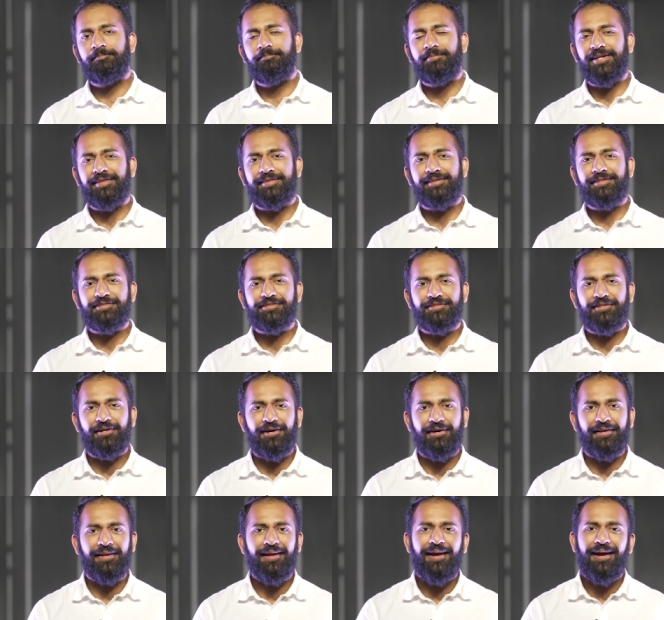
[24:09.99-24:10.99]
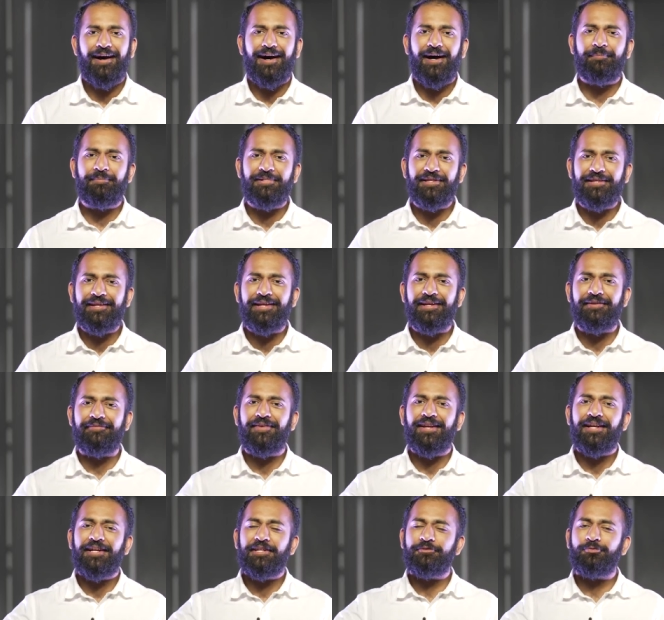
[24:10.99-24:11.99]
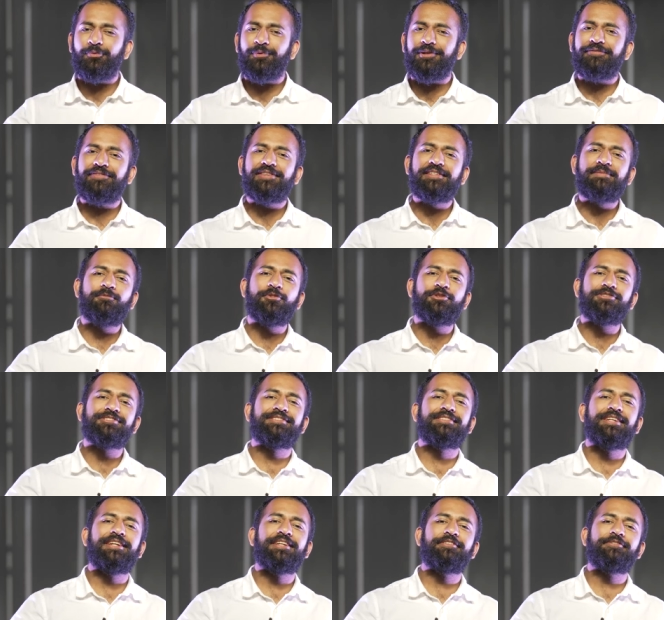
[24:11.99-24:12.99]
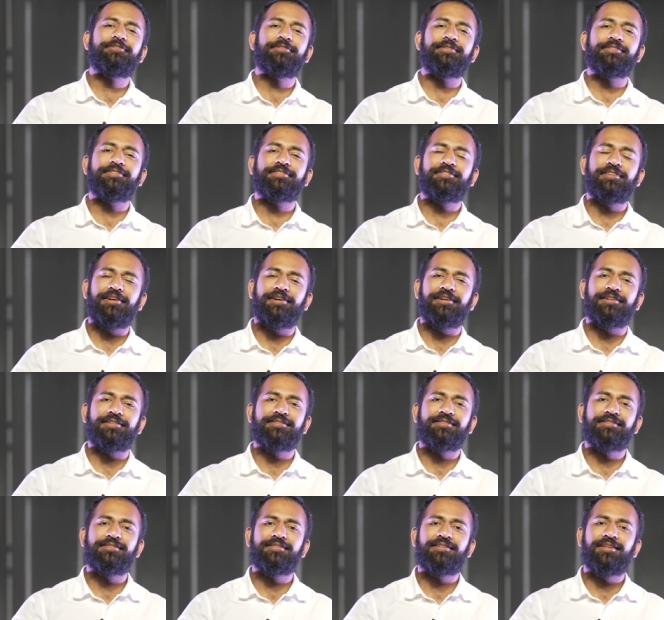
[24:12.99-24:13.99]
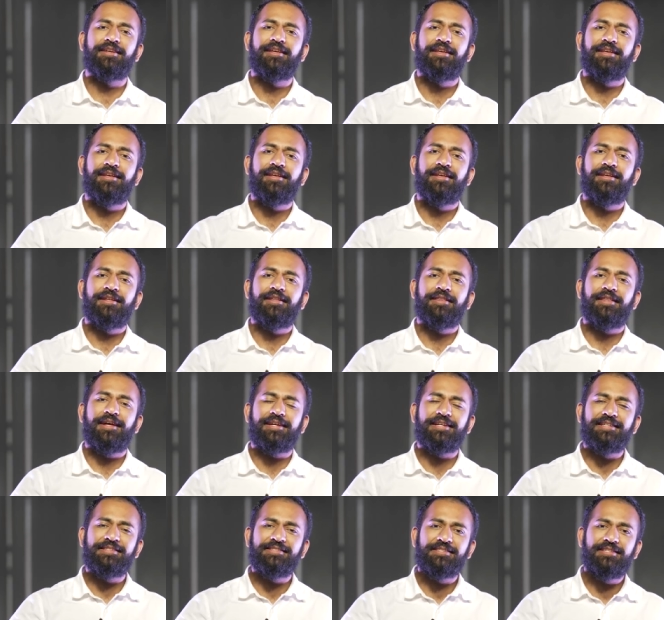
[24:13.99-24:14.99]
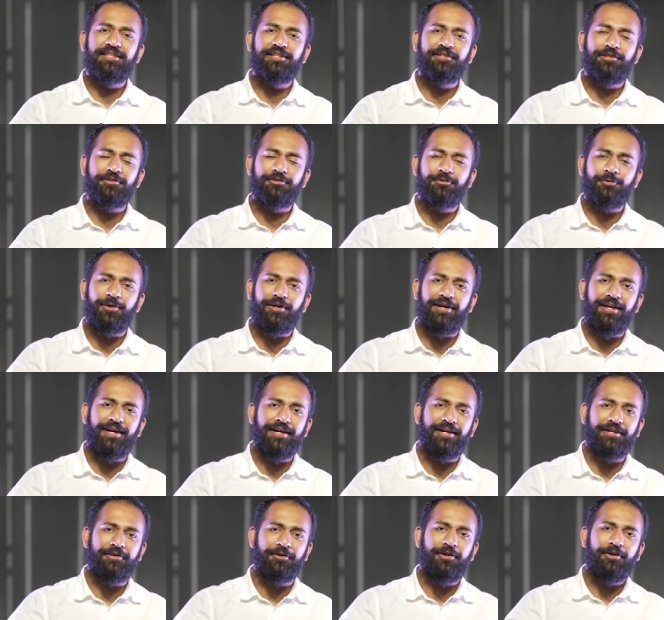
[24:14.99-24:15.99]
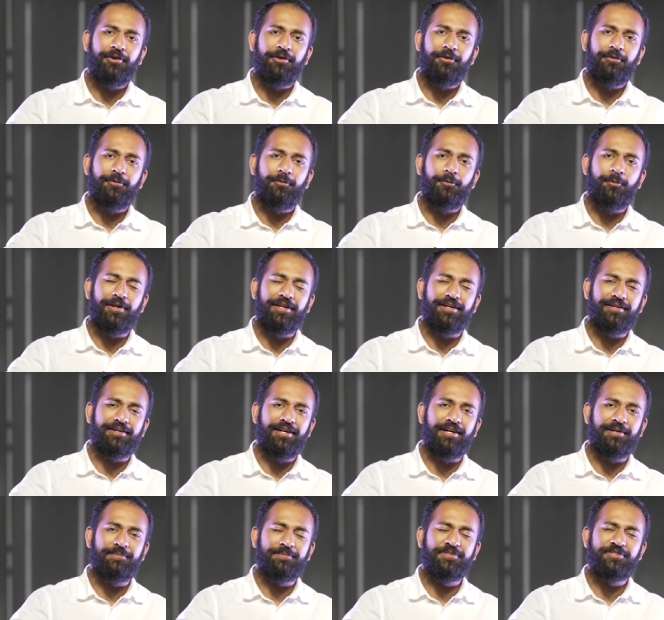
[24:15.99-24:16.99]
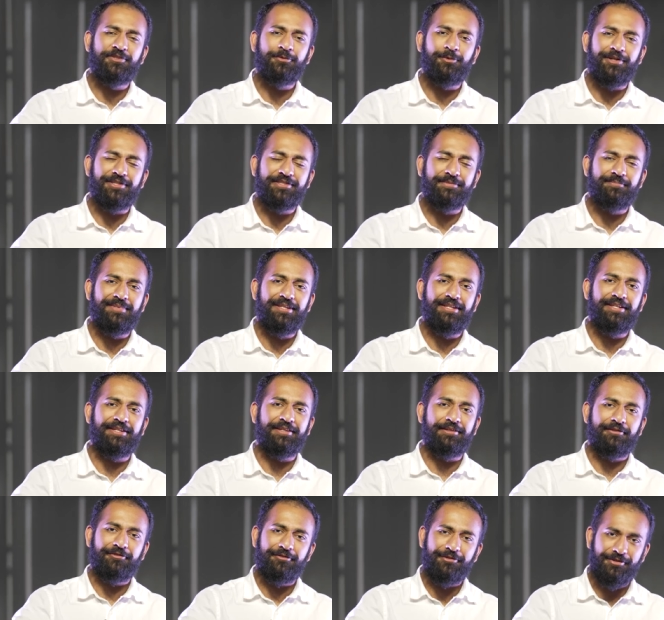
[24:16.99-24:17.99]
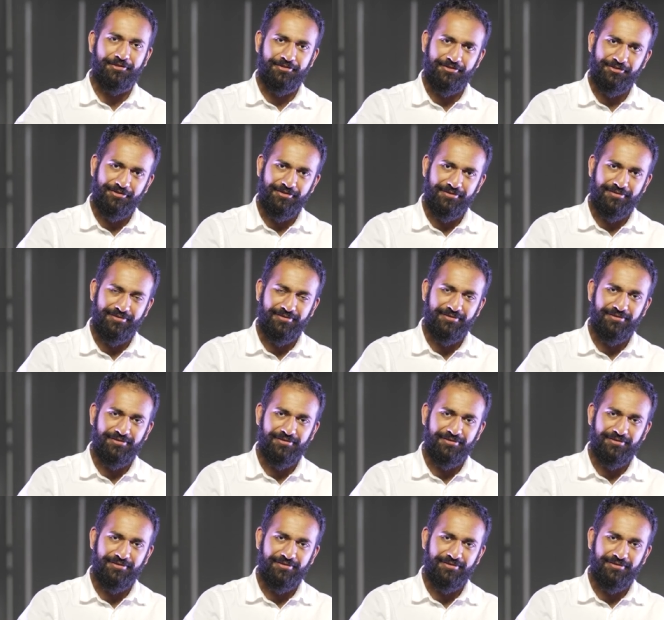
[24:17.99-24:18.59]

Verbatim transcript: But this thought, I believe, is one of the most dangerous thoughts that can sneak into our head when it comes to us being Christians.